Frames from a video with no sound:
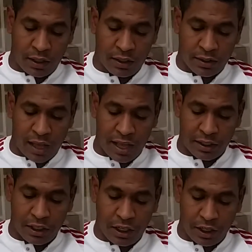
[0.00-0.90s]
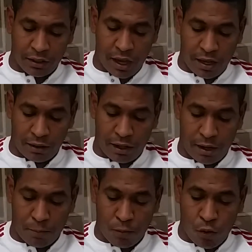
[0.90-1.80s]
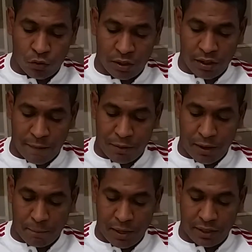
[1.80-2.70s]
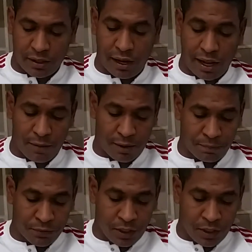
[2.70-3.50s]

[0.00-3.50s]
is acquired and the process at the mental level,